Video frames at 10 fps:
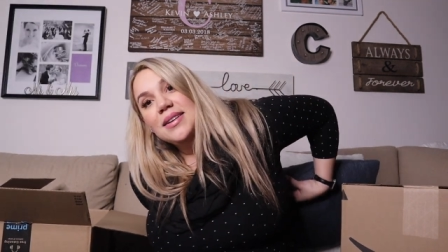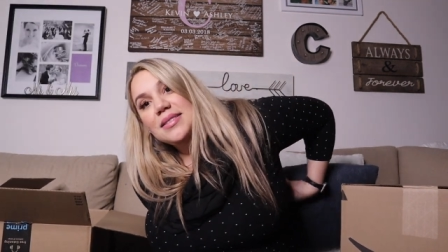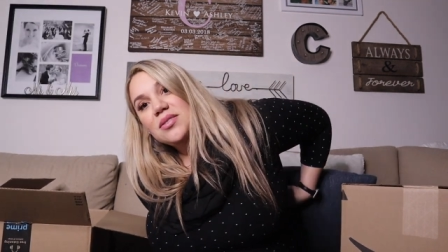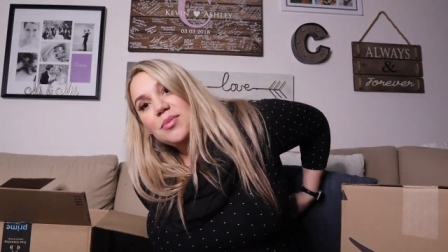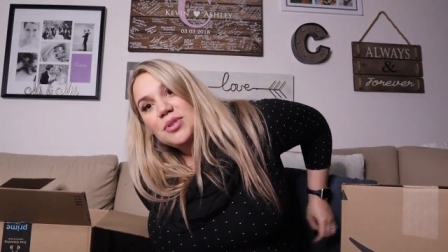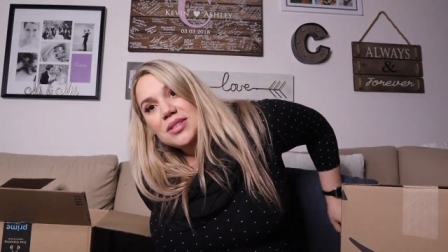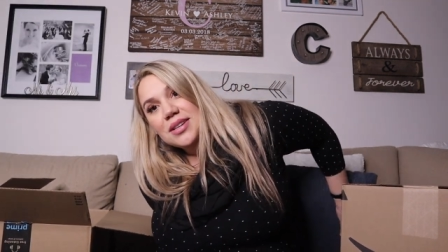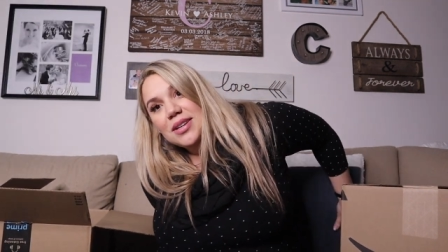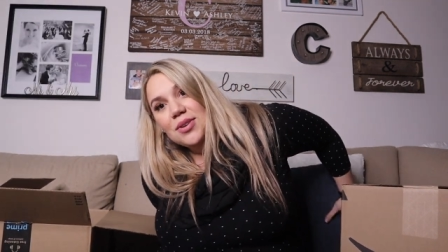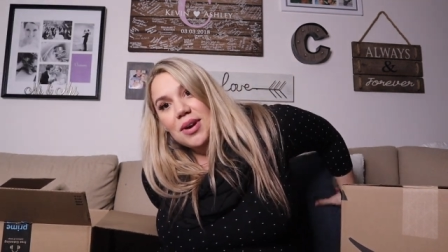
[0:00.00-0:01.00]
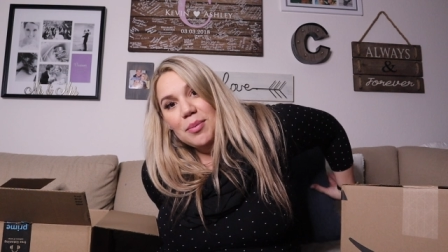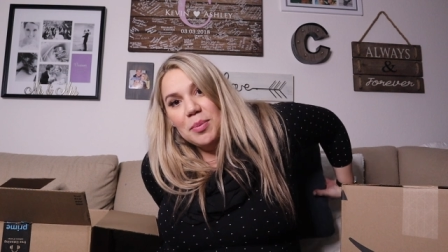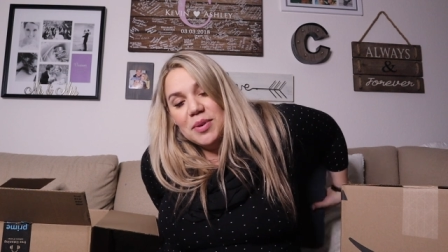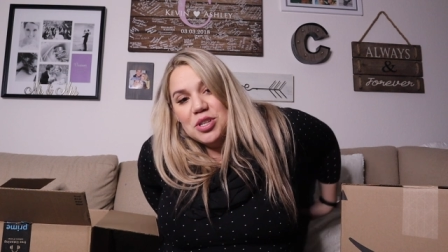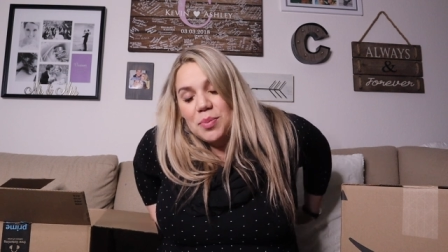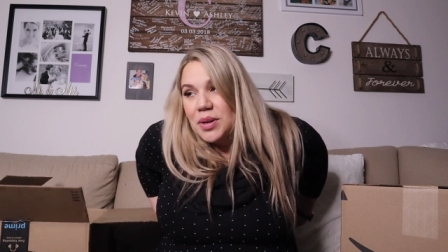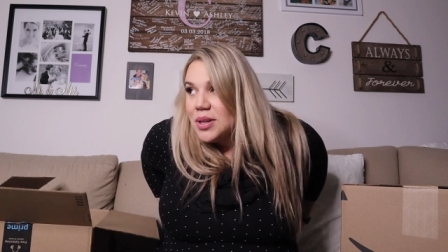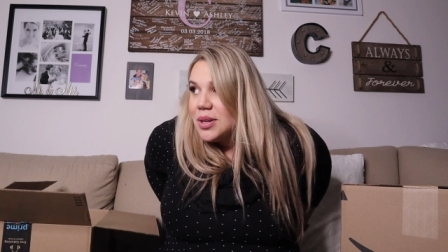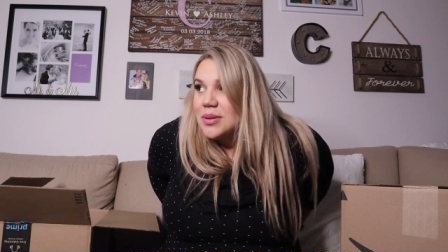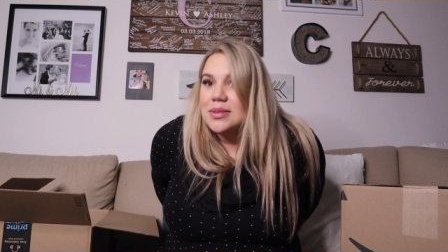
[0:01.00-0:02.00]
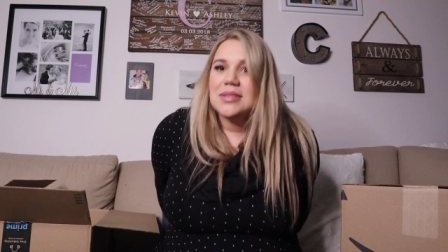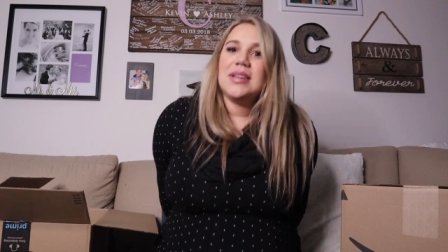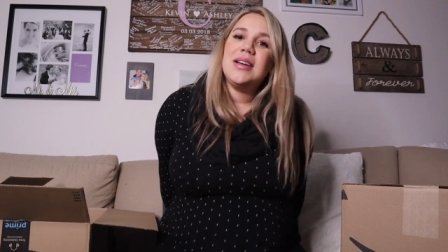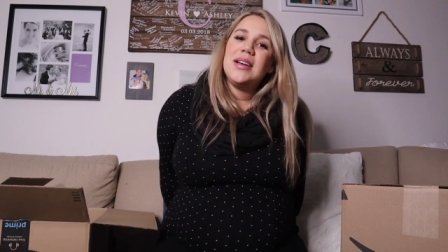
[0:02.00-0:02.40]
So I'm just gonna grab a bunch of pillows.